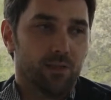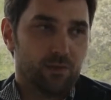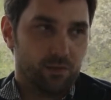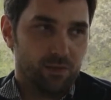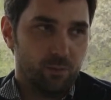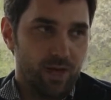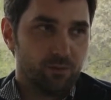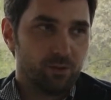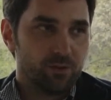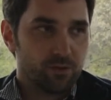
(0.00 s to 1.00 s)
So the way
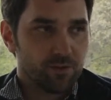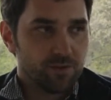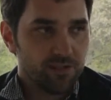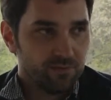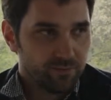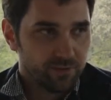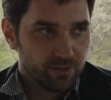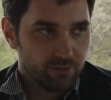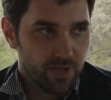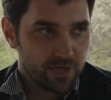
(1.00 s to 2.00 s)
I would conceive of
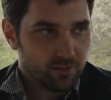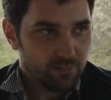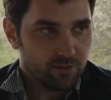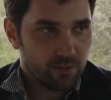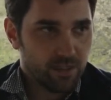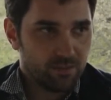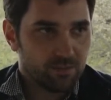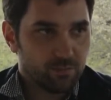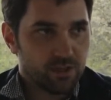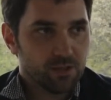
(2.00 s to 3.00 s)
the relation between
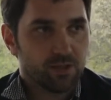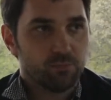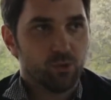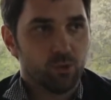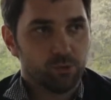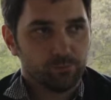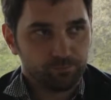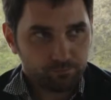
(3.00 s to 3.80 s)
exhibition and book